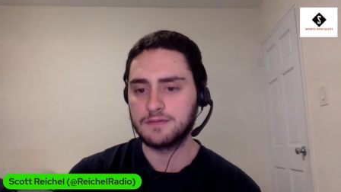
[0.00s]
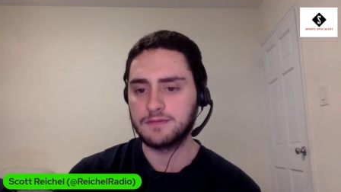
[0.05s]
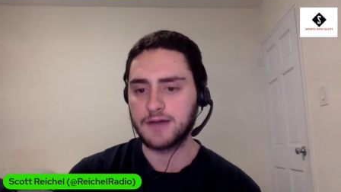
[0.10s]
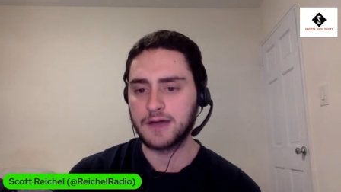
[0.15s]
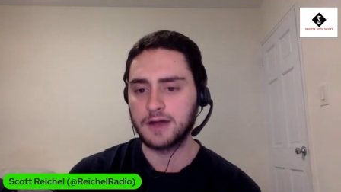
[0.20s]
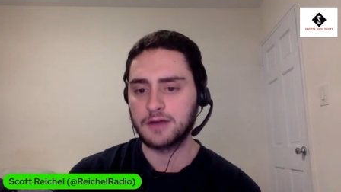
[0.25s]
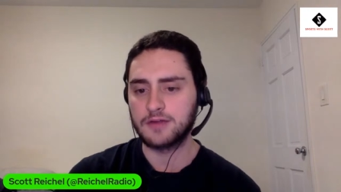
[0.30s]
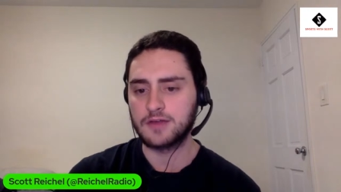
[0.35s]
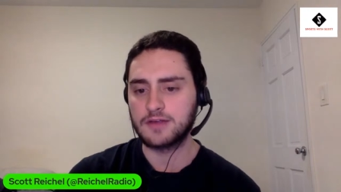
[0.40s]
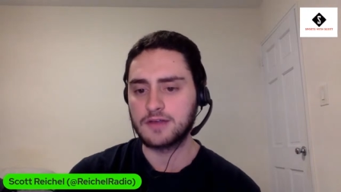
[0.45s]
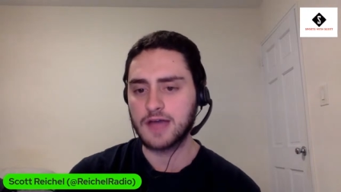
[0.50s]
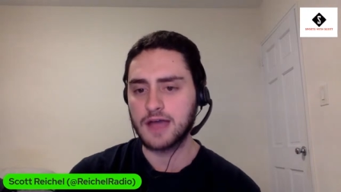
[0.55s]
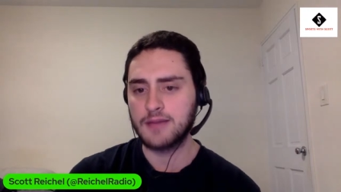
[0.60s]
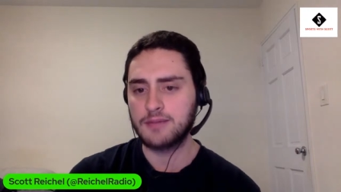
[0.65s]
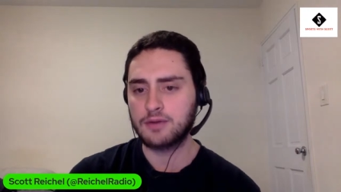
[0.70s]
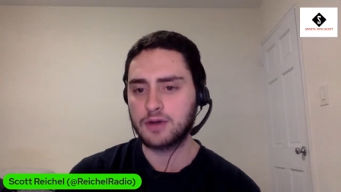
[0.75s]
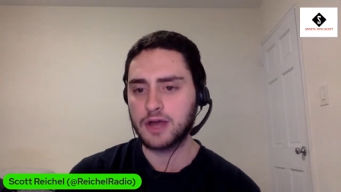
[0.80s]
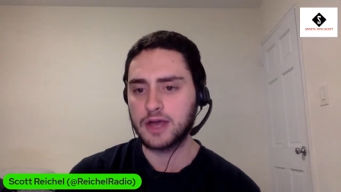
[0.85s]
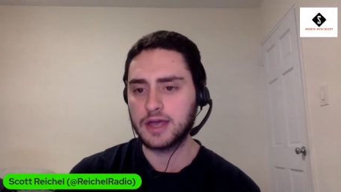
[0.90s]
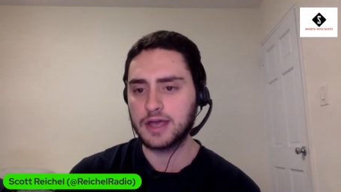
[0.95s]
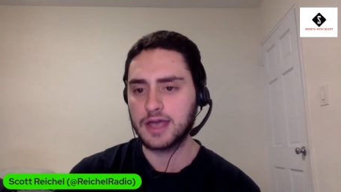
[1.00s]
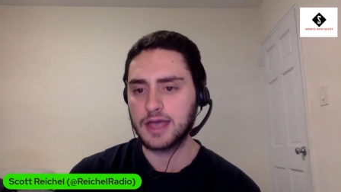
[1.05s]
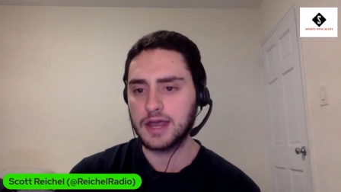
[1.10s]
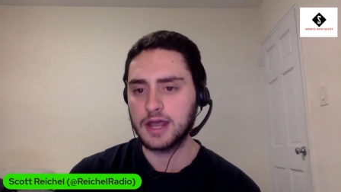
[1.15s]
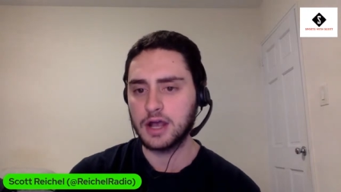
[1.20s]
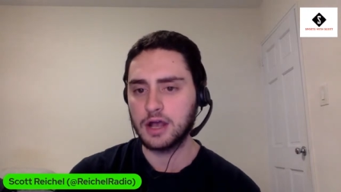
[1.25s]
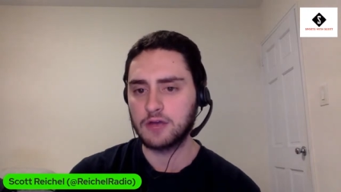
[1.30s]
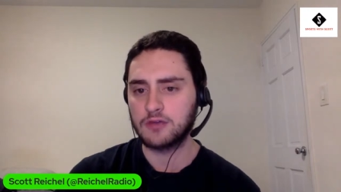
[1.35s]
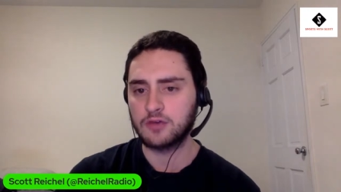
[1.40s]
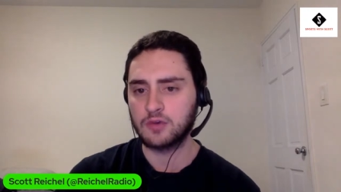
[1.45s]
final set tiebreak,
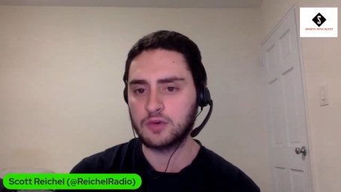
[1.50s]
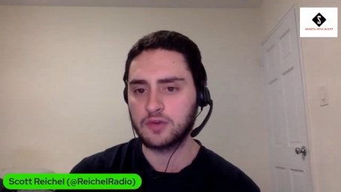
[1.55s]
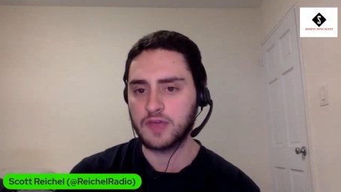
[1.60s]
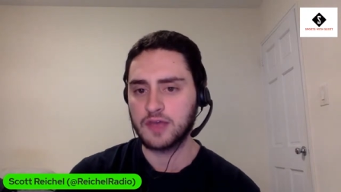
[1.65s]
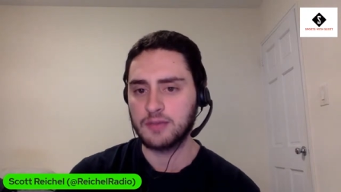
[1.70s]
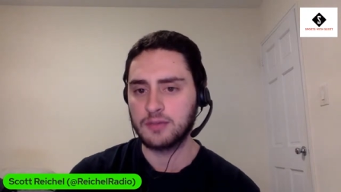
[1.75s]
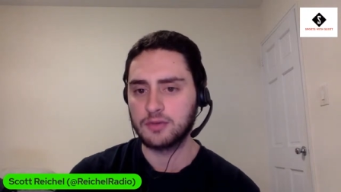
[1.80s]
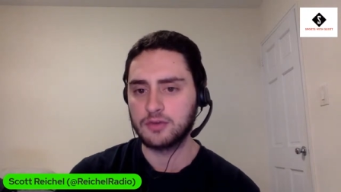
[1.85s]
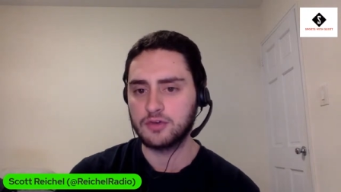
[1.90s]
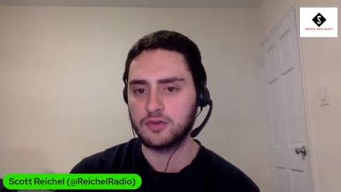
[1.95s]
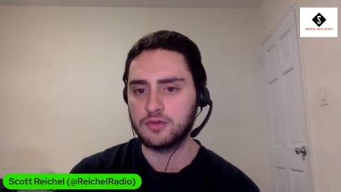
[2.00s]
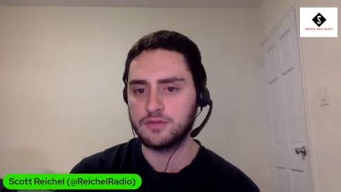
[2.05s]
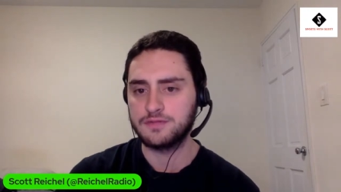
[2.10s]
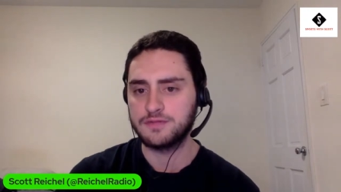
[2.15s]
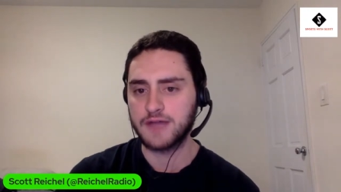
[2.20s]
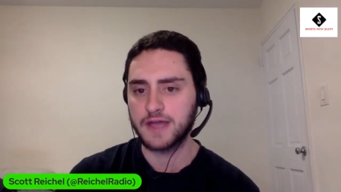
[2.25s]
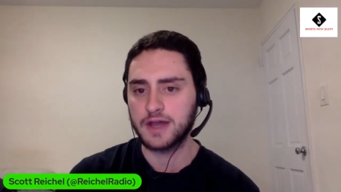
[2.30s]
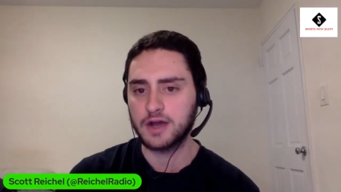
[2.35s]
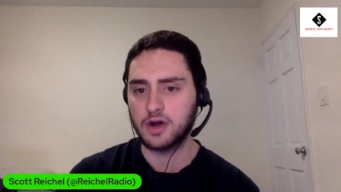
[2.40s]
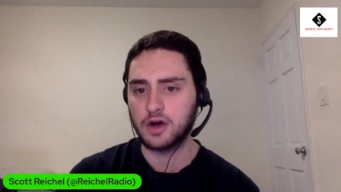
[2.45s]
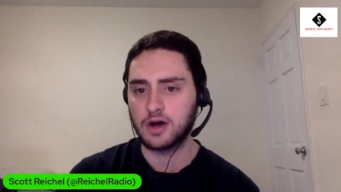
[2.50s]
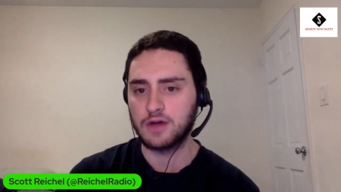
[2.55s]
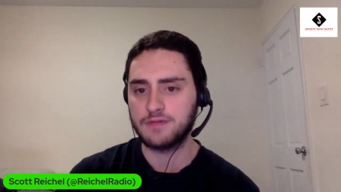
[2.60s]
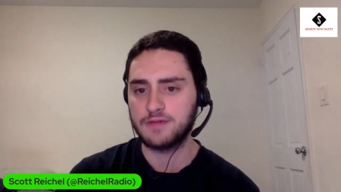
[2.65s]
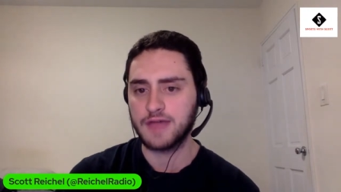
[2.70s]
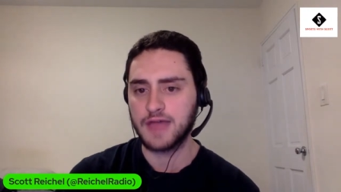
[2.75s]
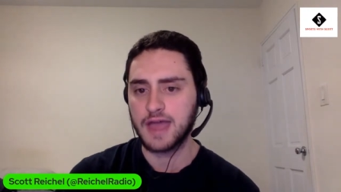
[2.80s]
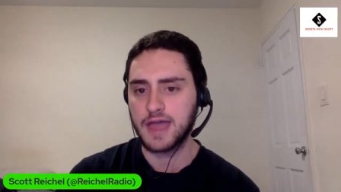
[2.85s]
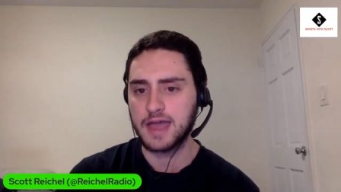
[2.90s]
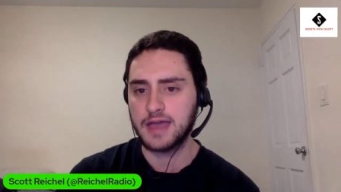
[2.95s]
and he also was able to fight
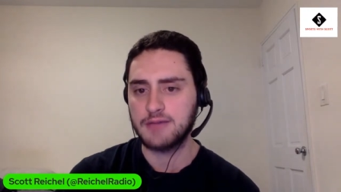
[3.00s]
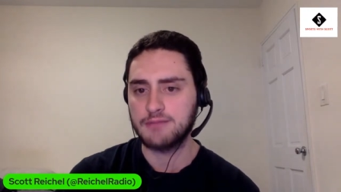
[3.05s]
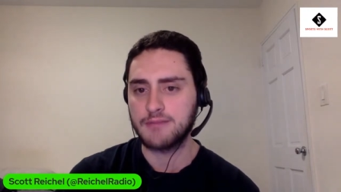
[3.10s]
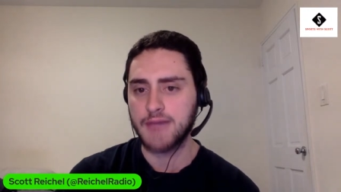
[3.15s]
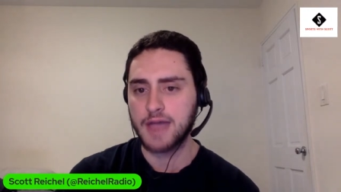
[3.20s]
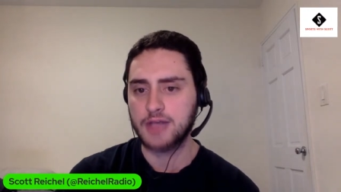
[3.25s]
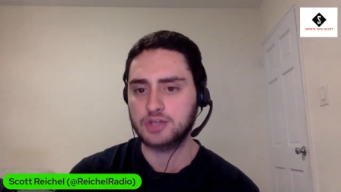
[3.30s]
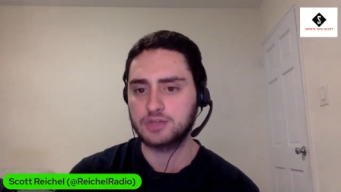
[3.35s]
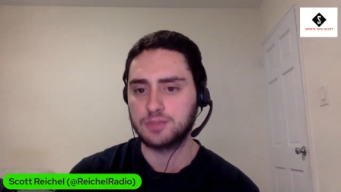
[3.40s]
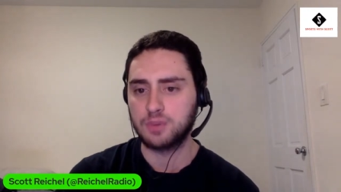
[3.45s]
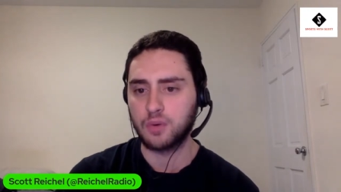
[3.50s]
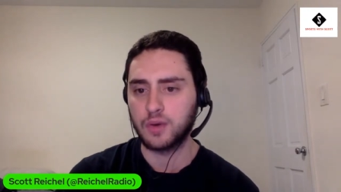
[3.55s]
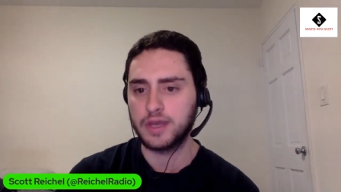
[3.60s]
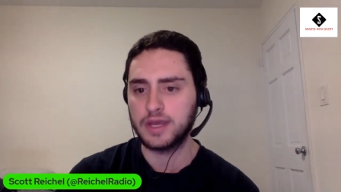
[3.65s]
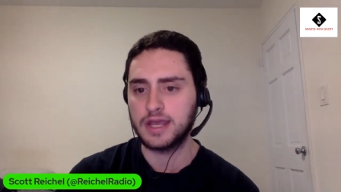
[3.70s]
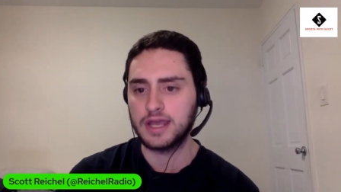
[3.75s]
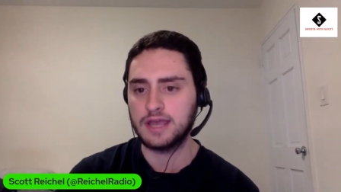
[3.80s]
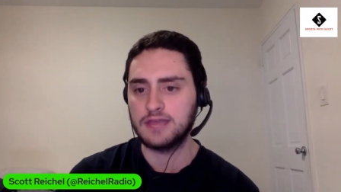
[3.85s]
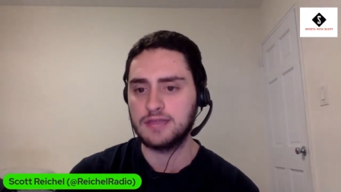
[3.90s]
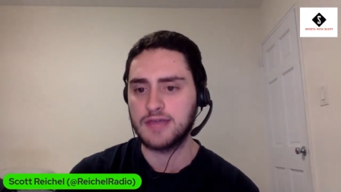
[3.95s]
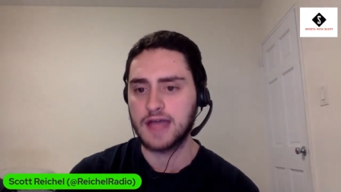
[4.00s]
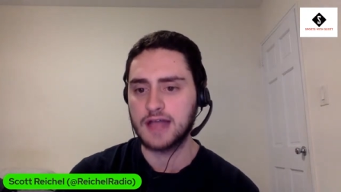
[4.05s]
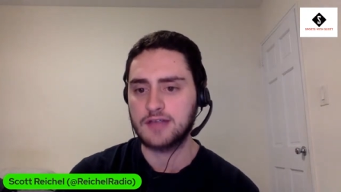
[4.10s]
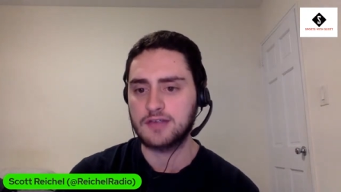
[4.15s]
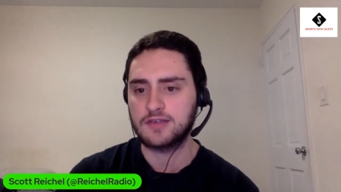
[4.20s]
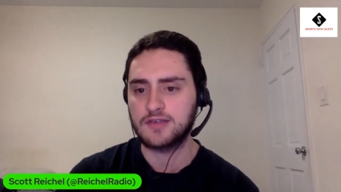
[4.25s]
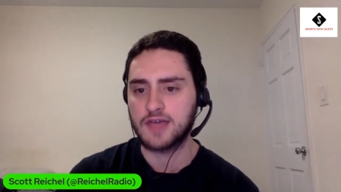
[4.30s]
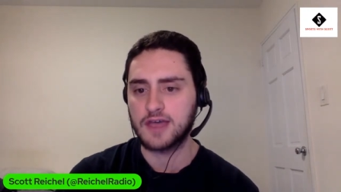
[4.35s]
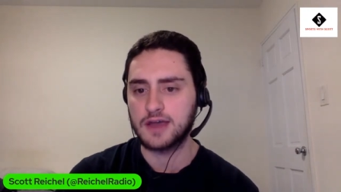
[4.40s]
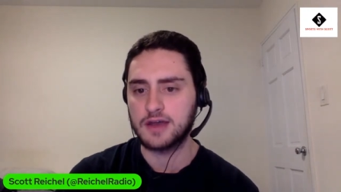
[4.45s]
off a match point in
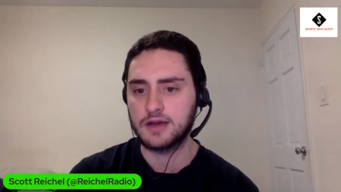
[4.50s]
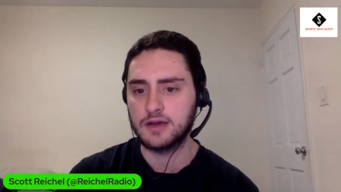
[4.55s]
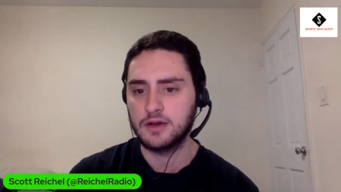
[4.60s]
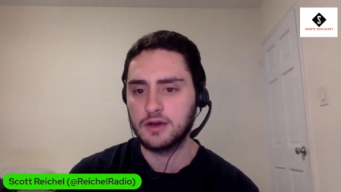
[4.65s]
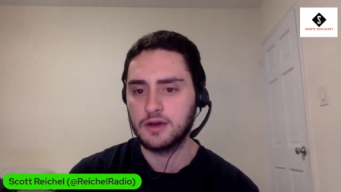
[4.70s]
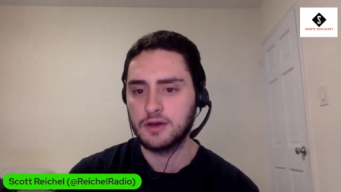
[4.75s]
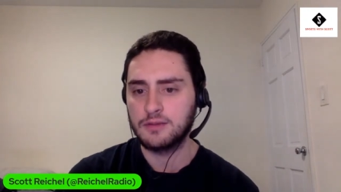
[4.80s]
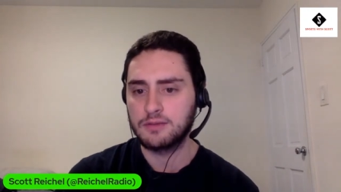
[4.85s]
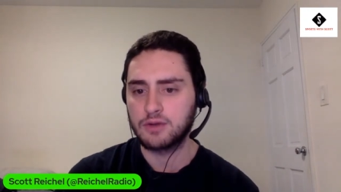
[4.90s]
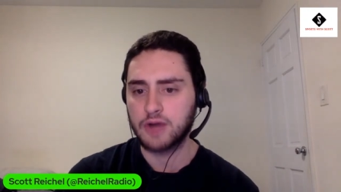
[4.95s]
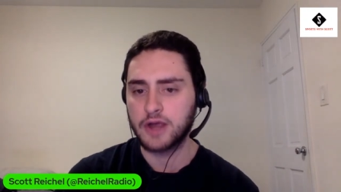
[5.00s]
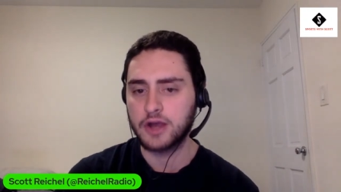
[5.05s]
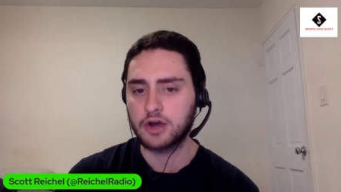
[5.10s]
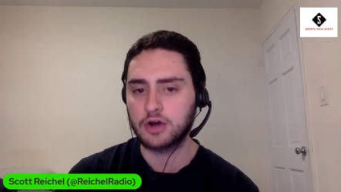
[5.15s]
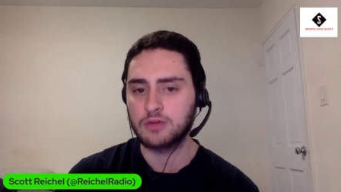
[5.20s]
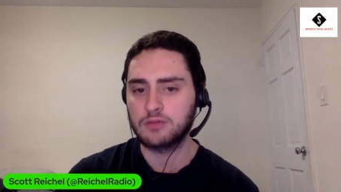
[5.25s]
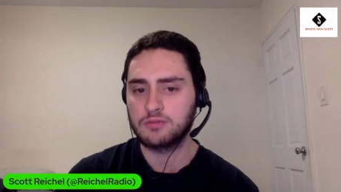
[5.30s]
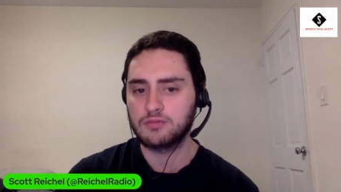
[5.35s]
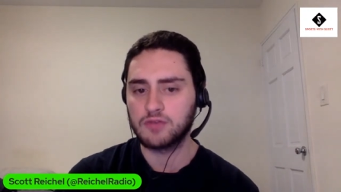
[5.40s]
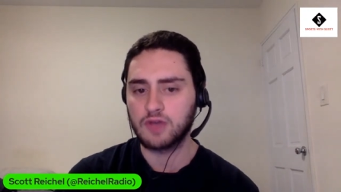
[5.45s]
that said breaker.